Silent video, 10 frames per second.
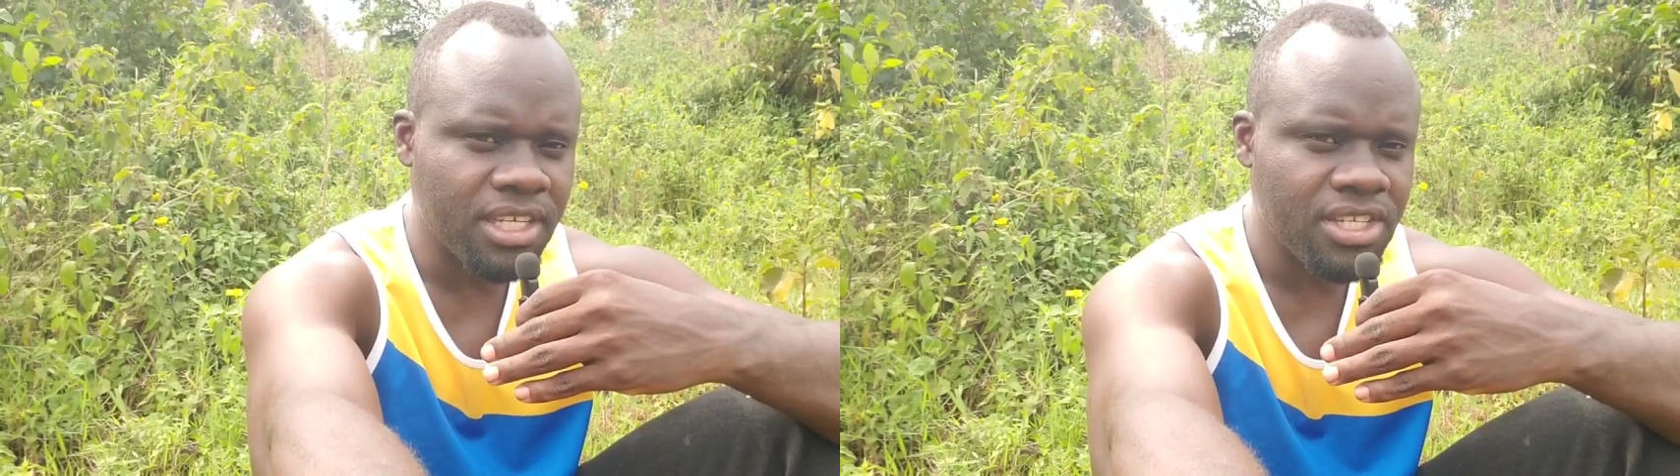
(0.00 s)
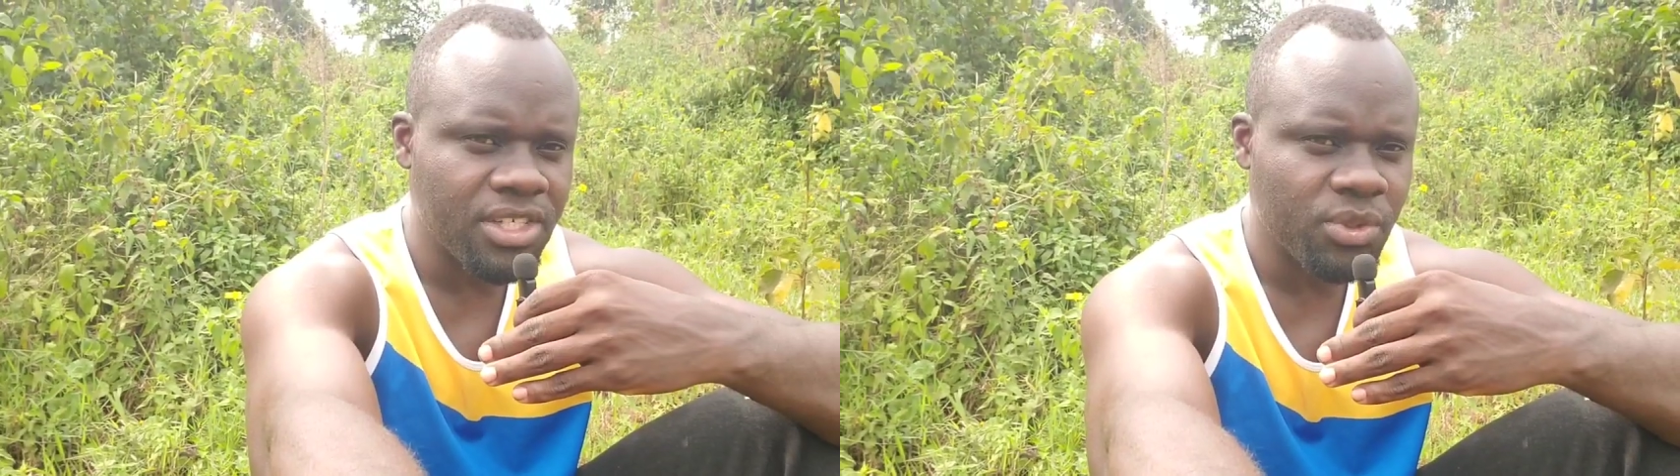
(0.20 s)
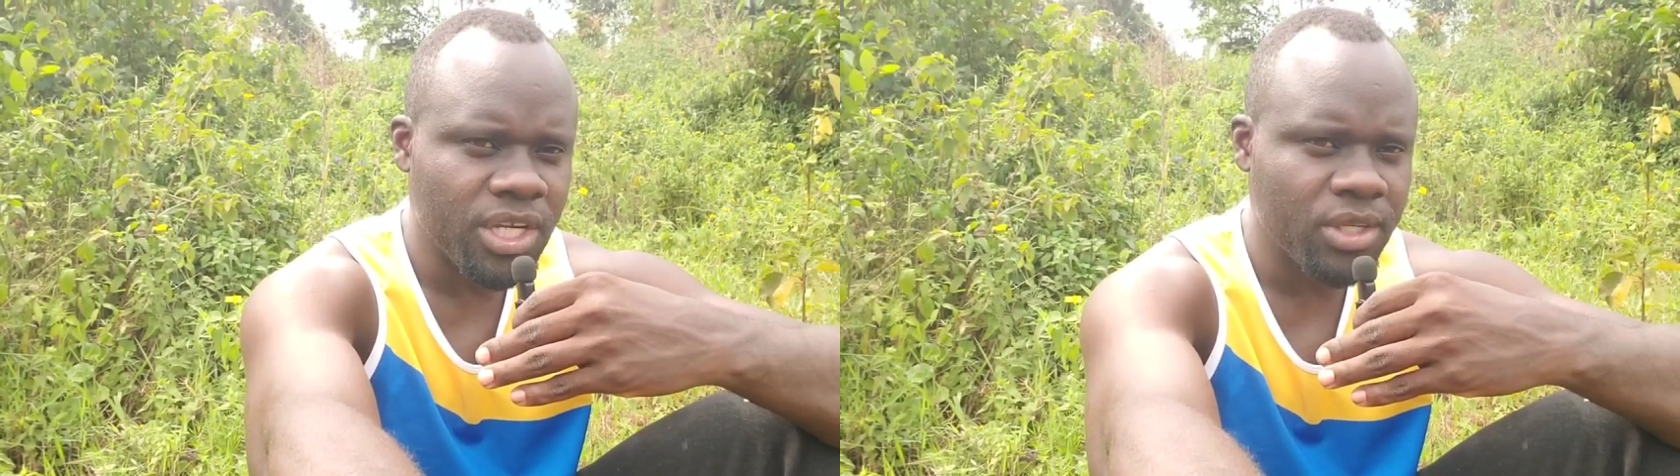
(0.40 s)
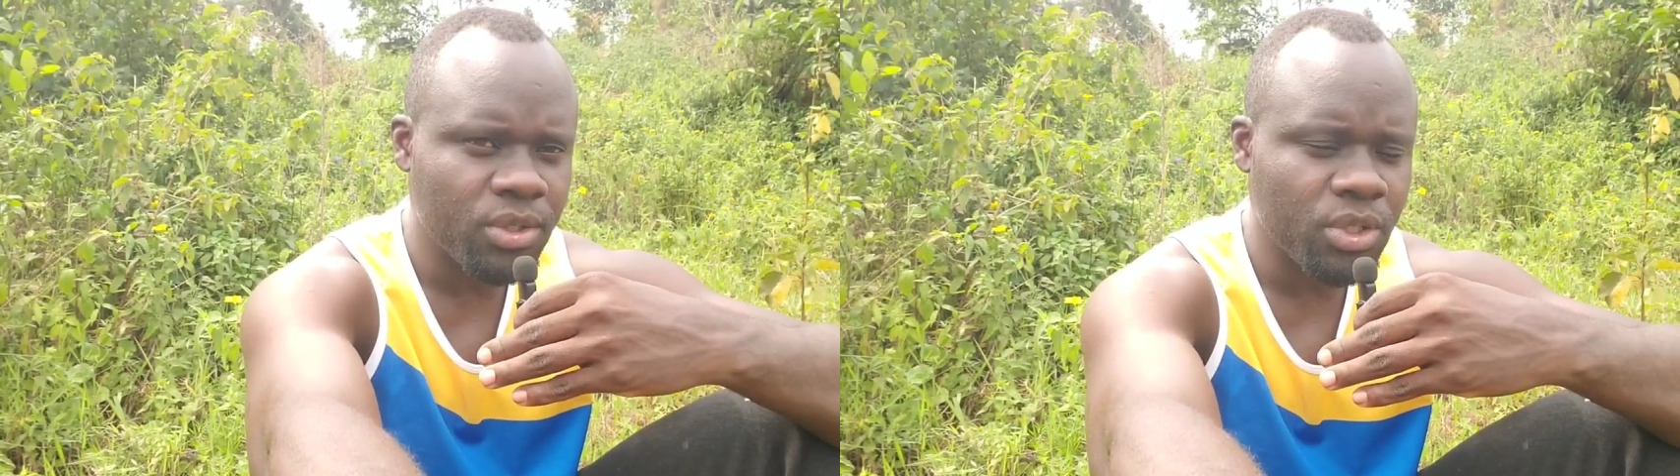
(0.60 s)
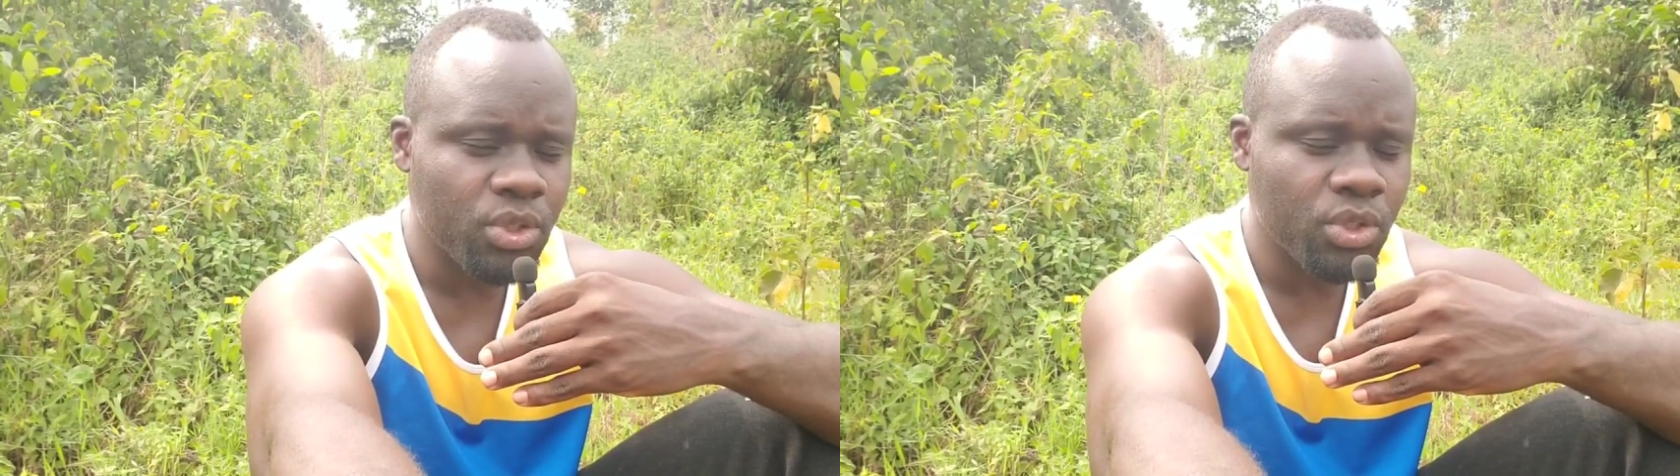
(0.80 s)
easy to gain
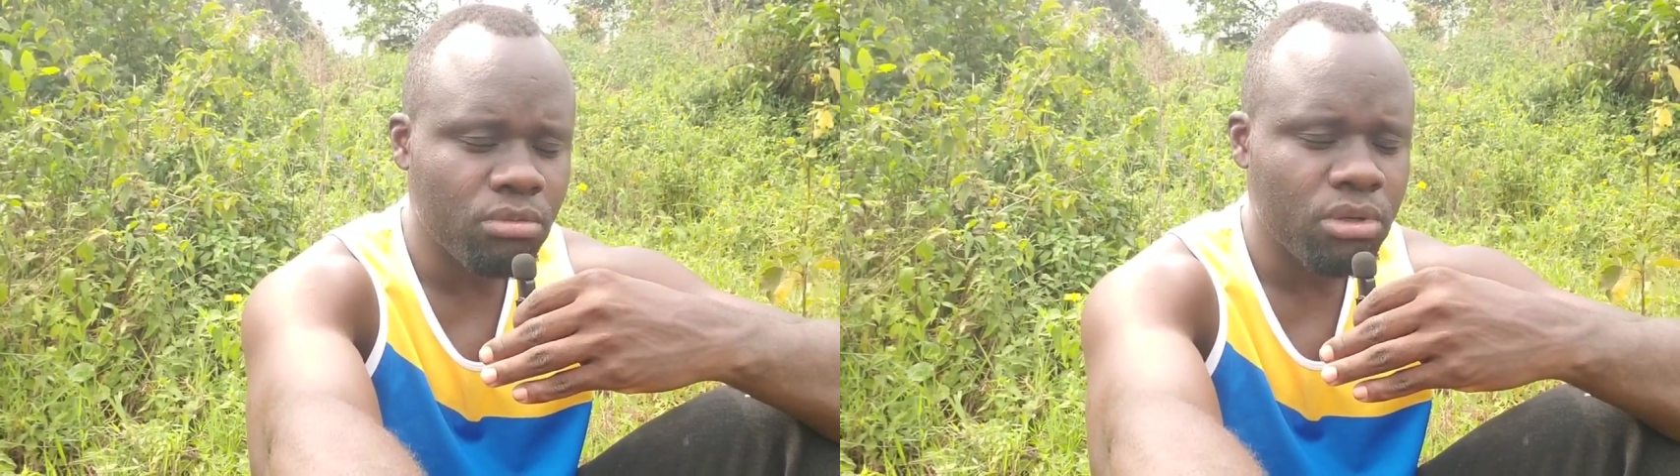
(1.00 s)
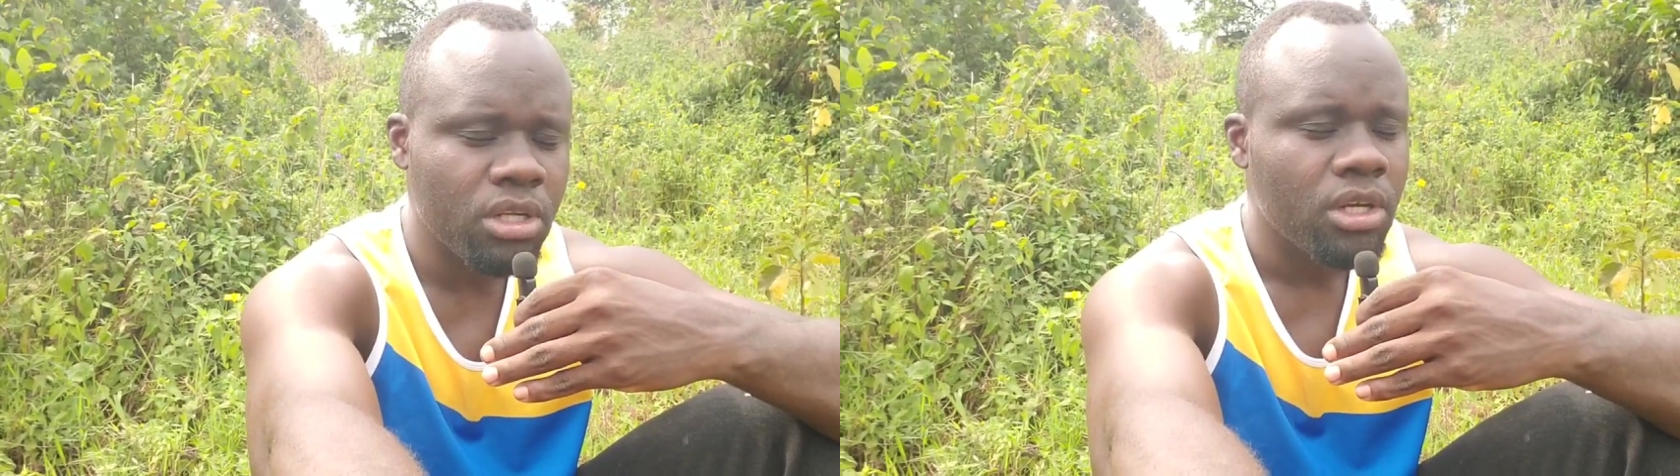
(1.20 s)
on YouTube.